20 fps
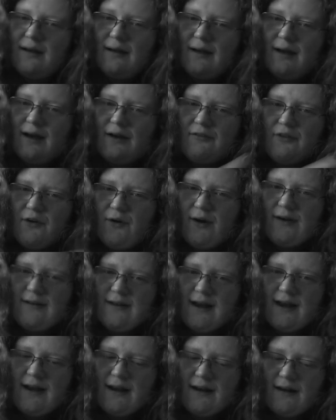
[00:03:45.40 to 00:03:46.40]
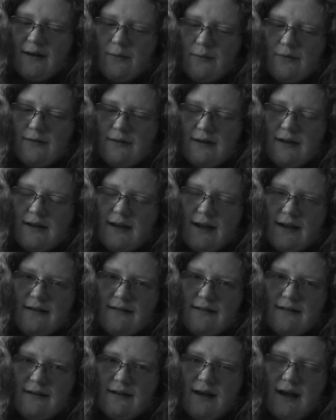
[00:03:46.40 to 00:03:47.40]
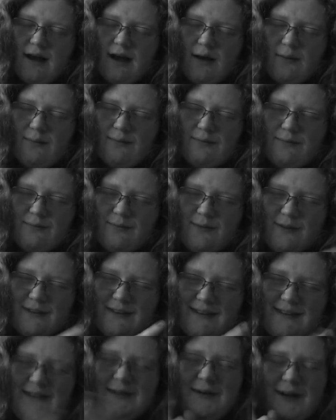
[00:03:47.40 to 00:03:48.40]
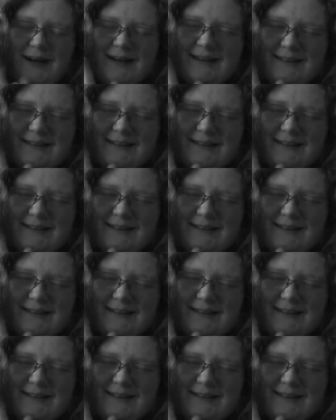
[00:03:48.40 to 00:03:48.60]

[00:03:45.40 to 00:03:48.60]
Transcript: have a great day, and I will see you guys. I will see you guys